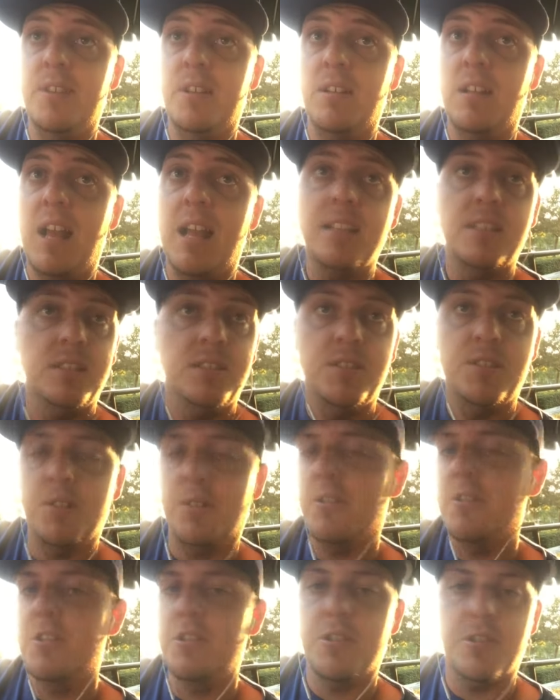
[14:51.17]
they're licensed
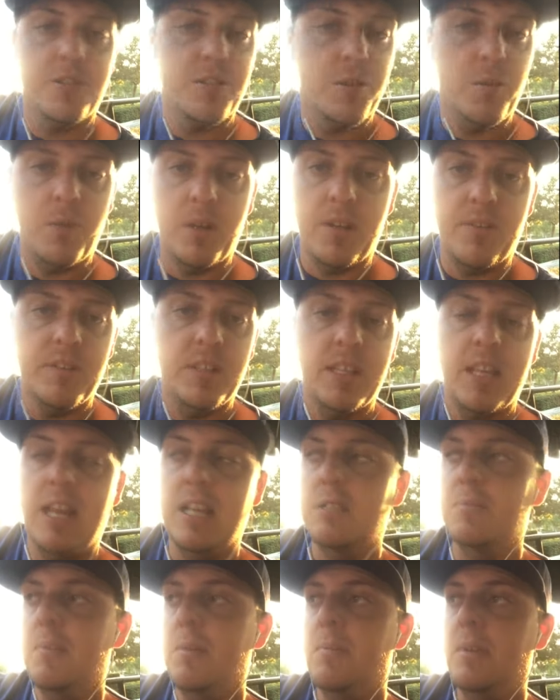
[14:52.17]
or insured or whatever the
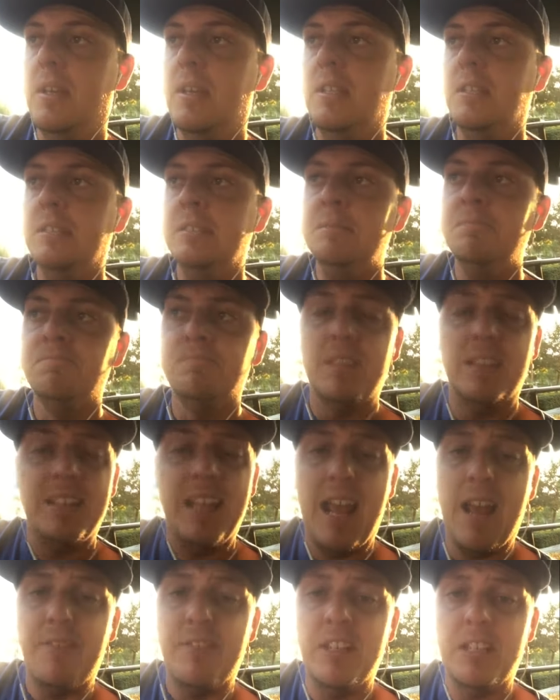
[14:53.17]
case may be, and
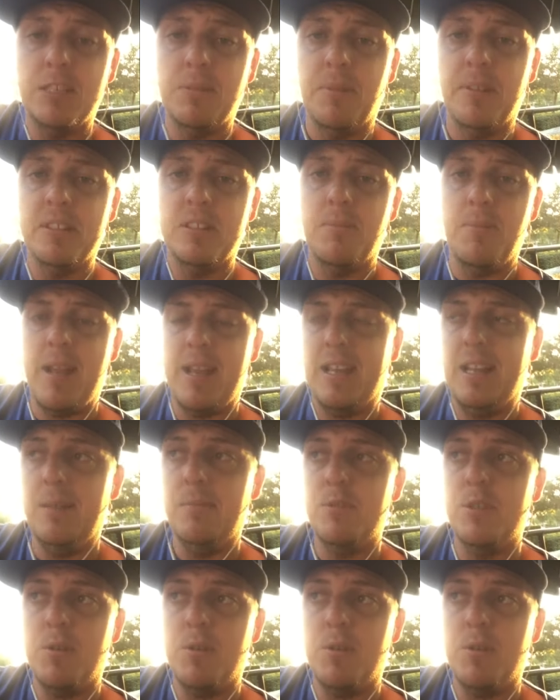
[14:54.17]
they have the experience to back it up.